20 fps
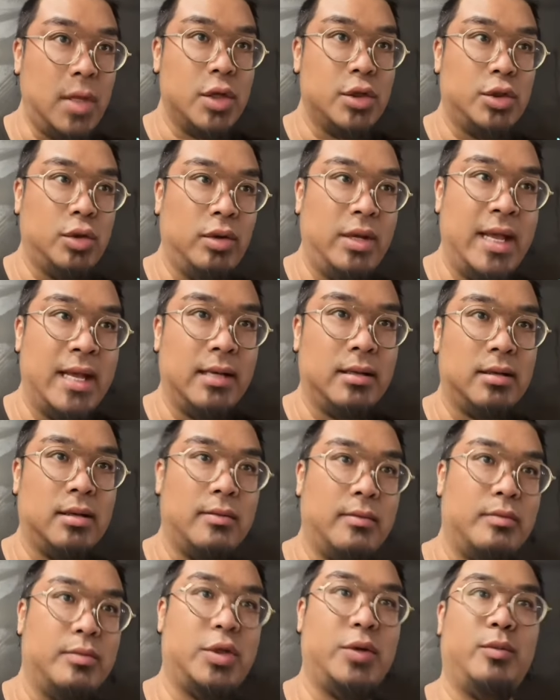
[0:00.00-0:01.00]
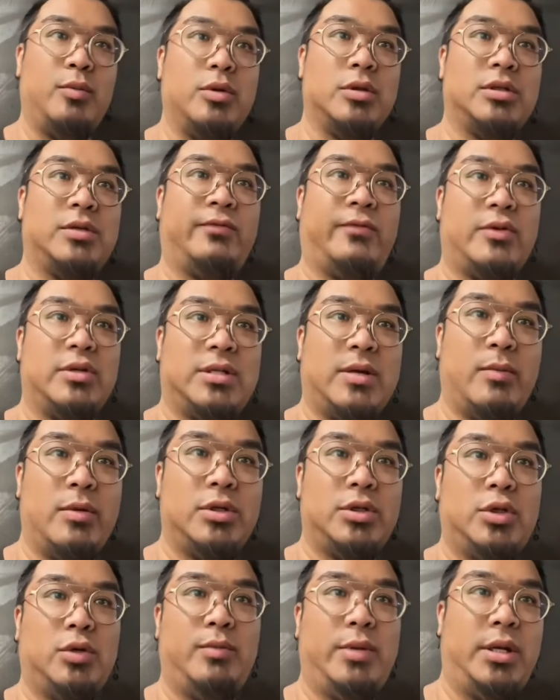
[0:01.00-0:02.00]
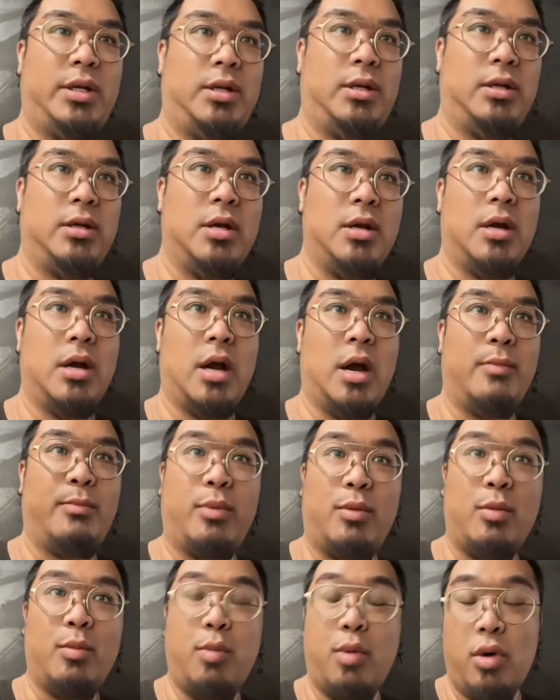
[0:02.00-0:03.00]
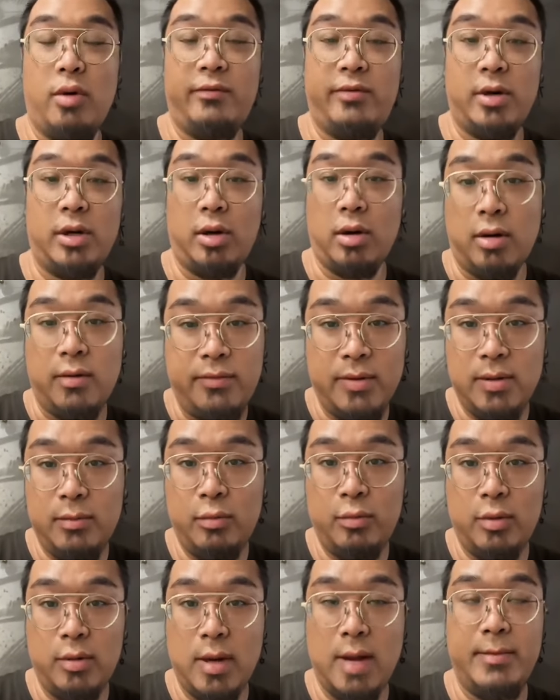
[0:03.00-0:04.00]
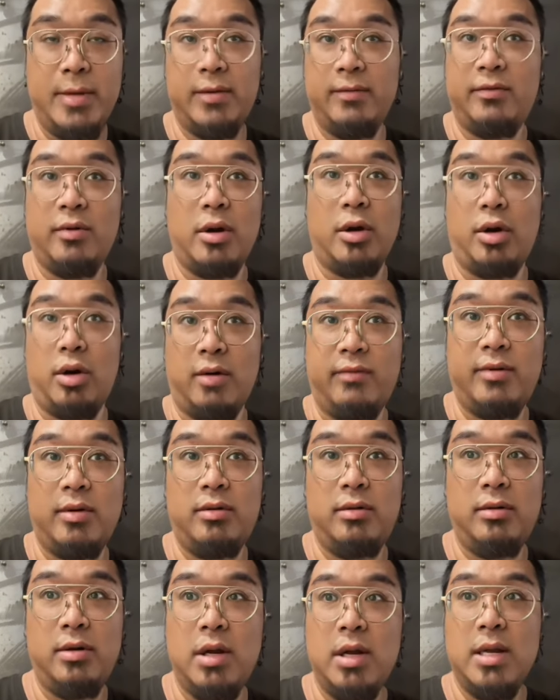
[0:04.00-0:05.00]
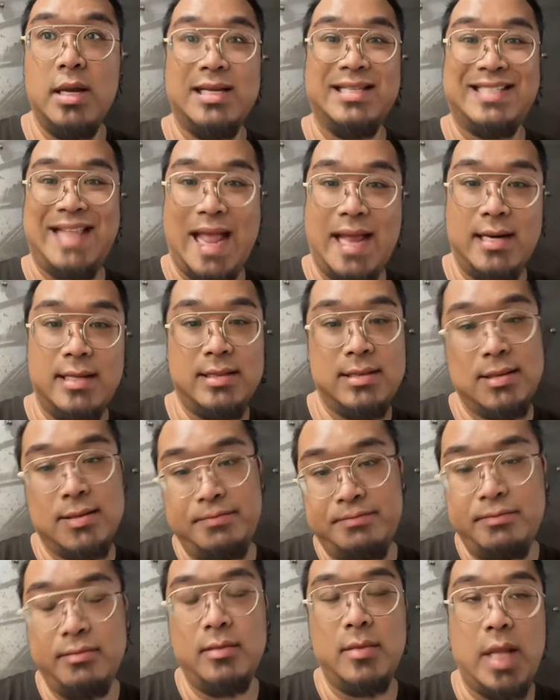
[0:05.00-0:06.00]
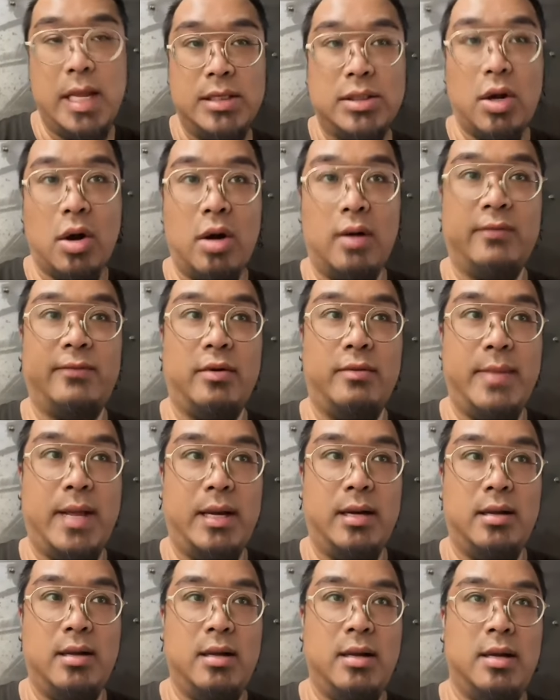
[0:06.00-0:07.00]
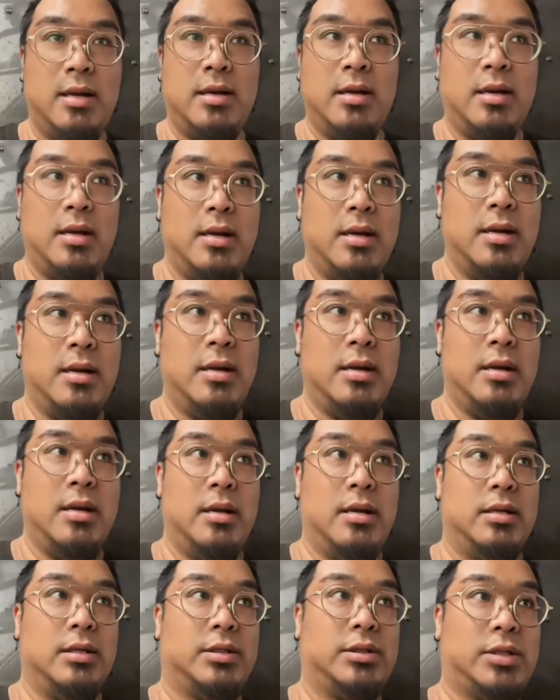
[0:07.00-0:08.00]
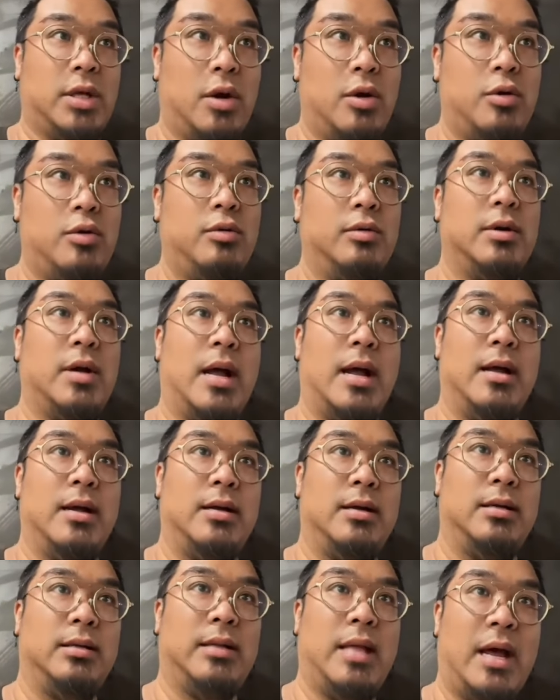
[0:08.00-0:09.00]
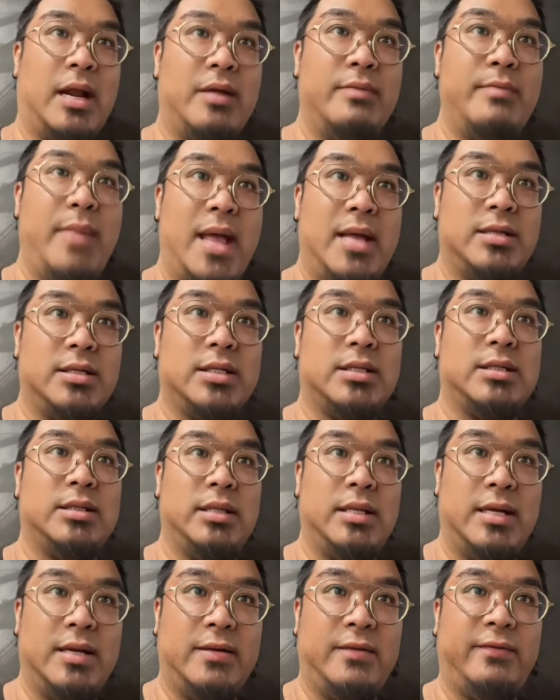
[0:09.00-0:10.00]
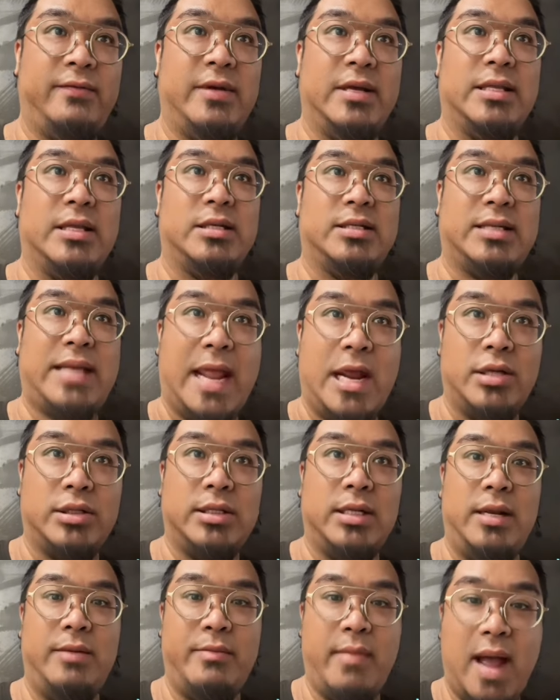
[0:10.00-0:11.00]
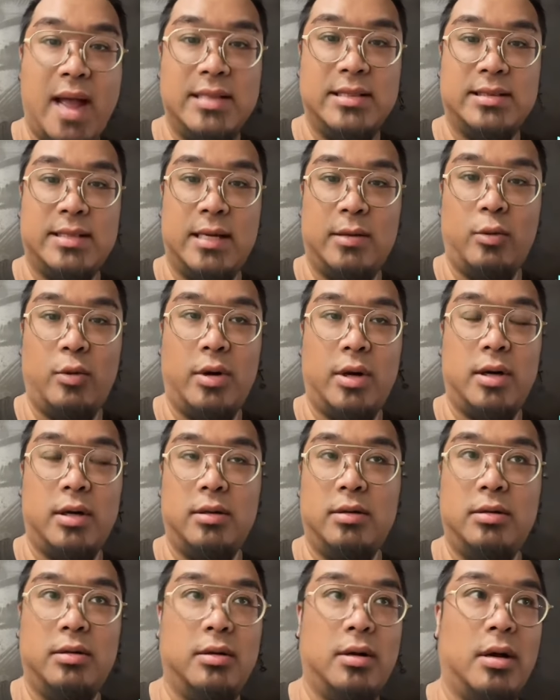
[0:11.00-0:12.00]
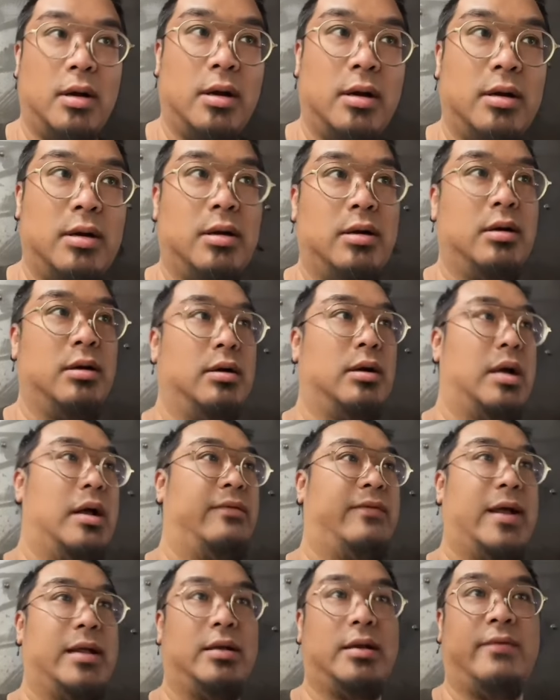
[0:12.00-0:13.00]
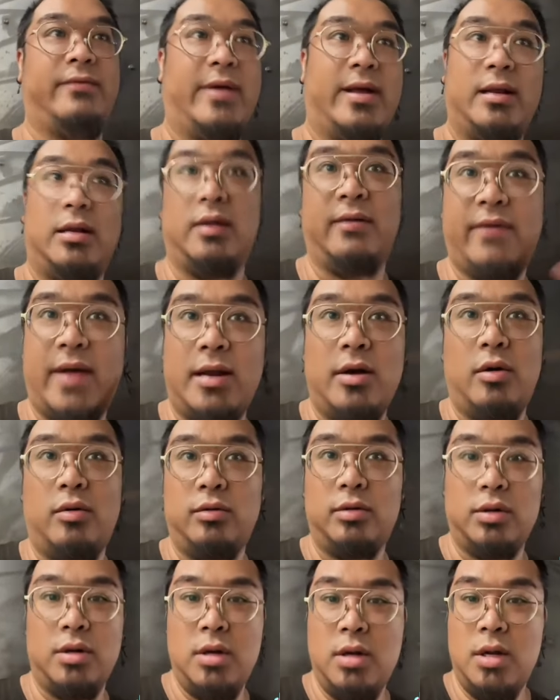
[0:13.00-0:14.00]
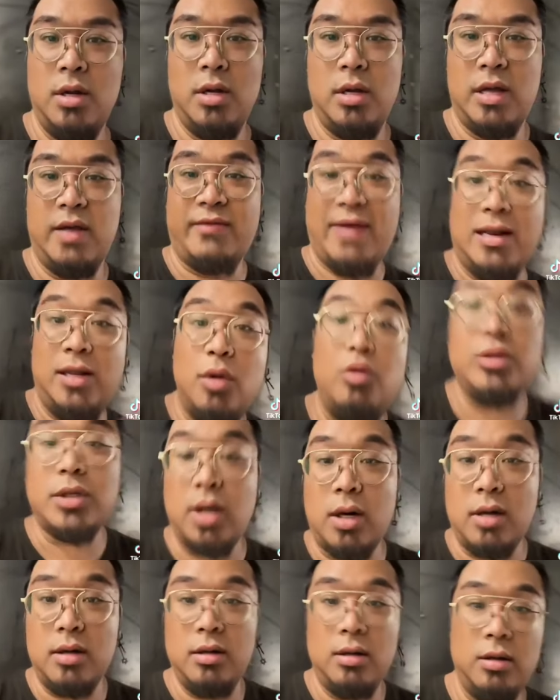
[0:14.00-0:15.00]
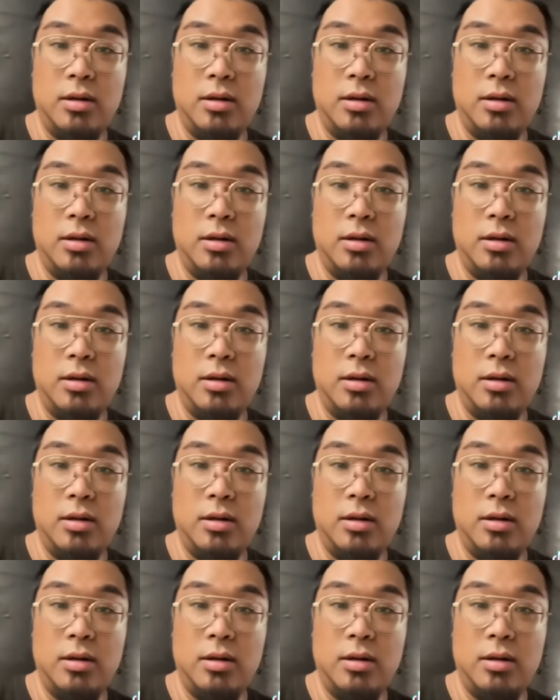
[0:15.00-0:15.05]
to get to for someone to be a boyfriend, girlfriend, I mean, for a girlfriend status, it's hard for men. So a lot of men just live in a scarcity mindset where, oh, if I if I if I don't if I lose her,